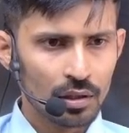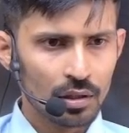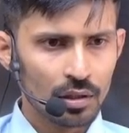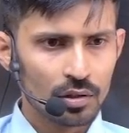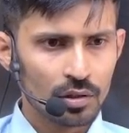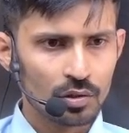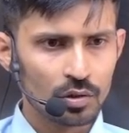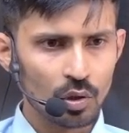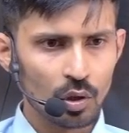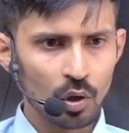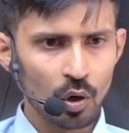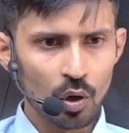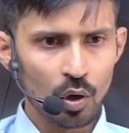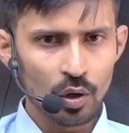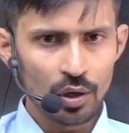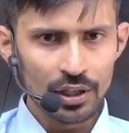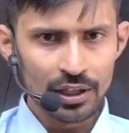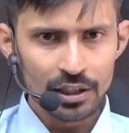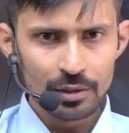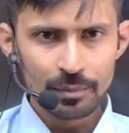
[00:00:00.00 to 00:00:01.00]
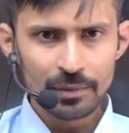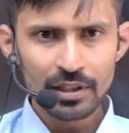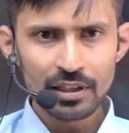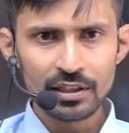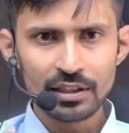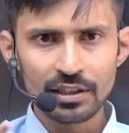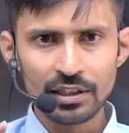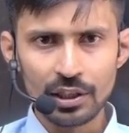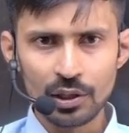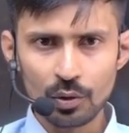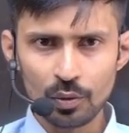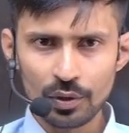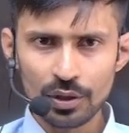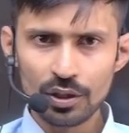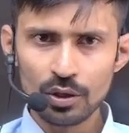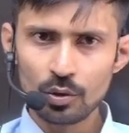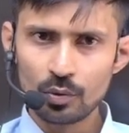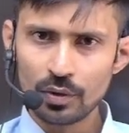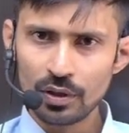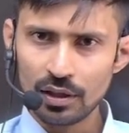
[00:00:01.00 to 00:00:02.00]
So logarithmic theory you
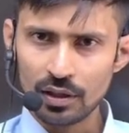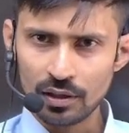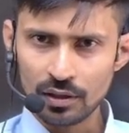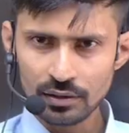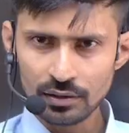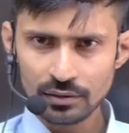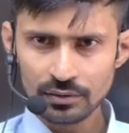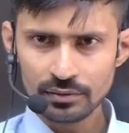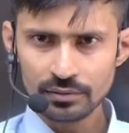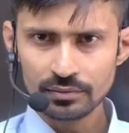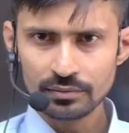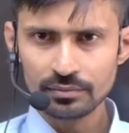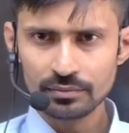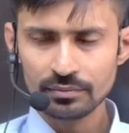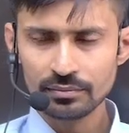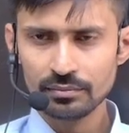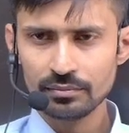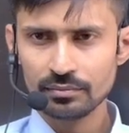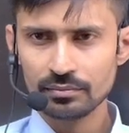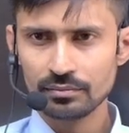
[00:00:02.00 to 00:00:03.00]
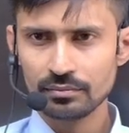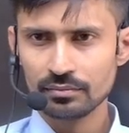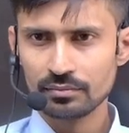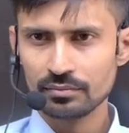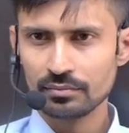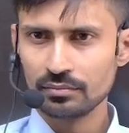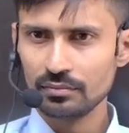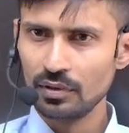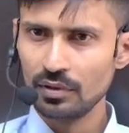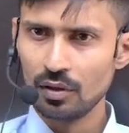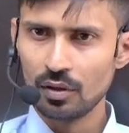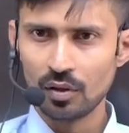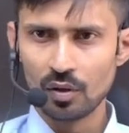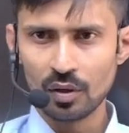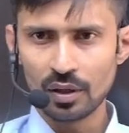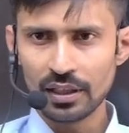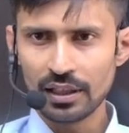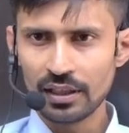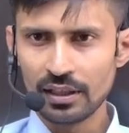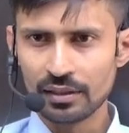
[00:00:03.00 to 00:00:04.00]
will learn. Okay,
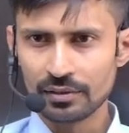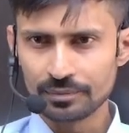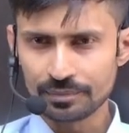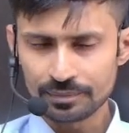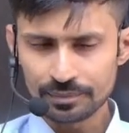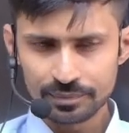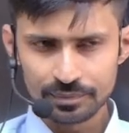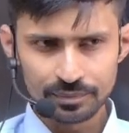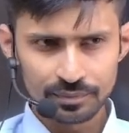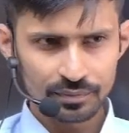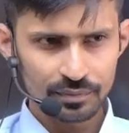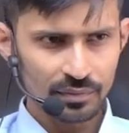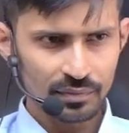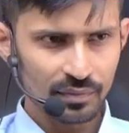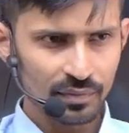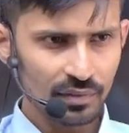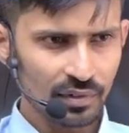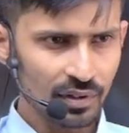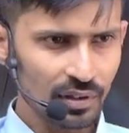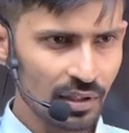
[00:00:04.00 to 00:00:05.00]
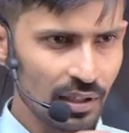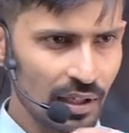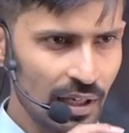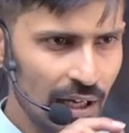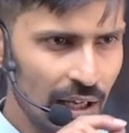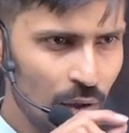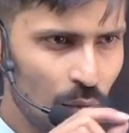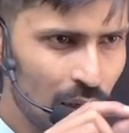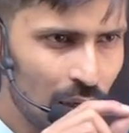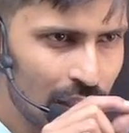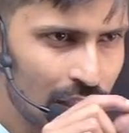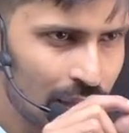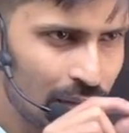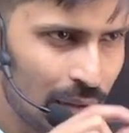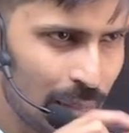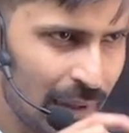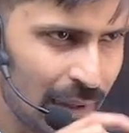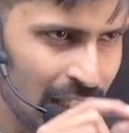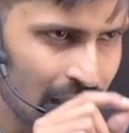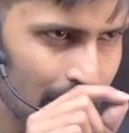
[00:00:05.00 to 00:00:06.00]
na? And whatever
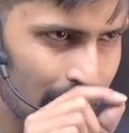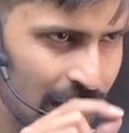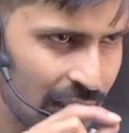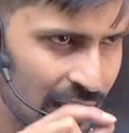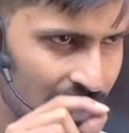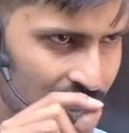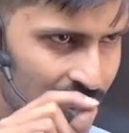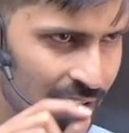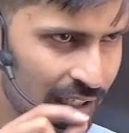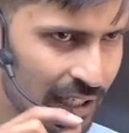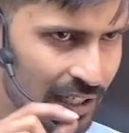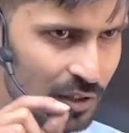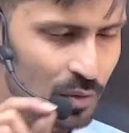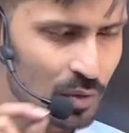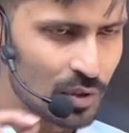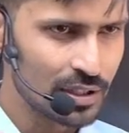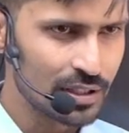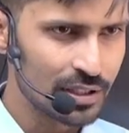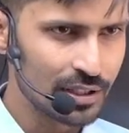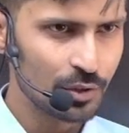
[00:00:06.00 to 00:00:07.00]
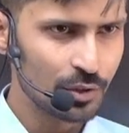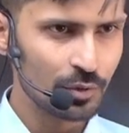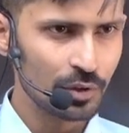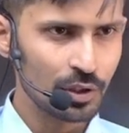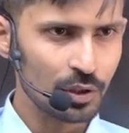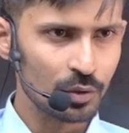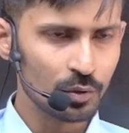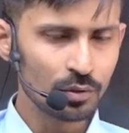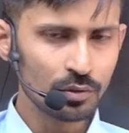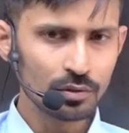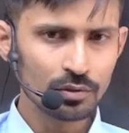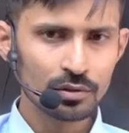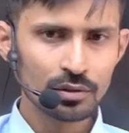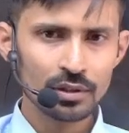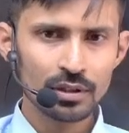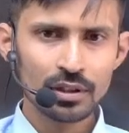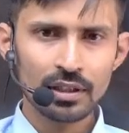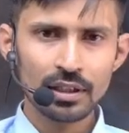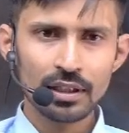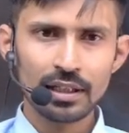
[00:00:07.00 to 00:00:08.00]
mathematical calculation you will do,
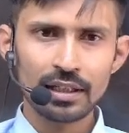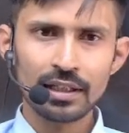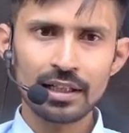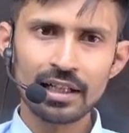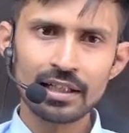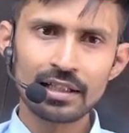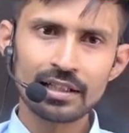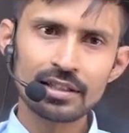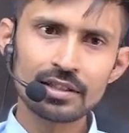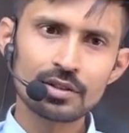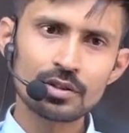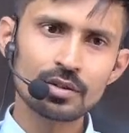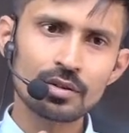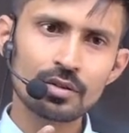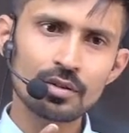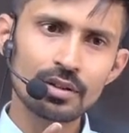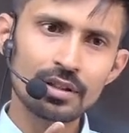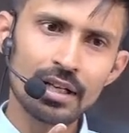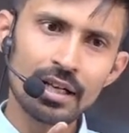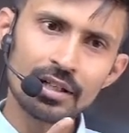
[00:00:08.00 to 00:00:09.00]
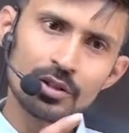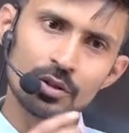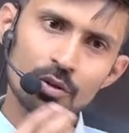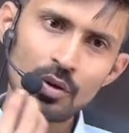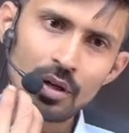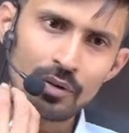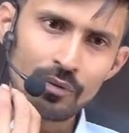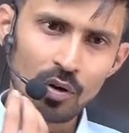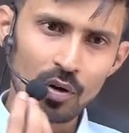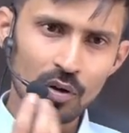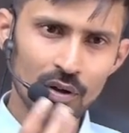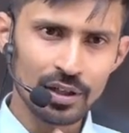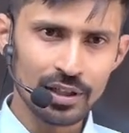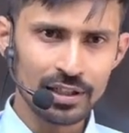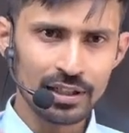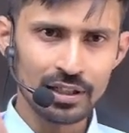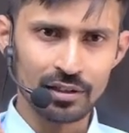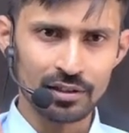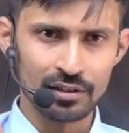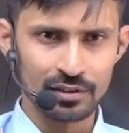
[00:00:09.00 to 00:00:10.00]
that you have already
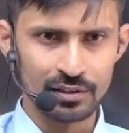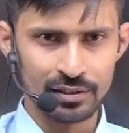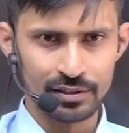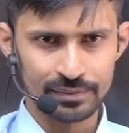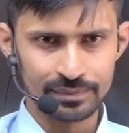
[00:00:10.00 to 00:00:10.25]
learned.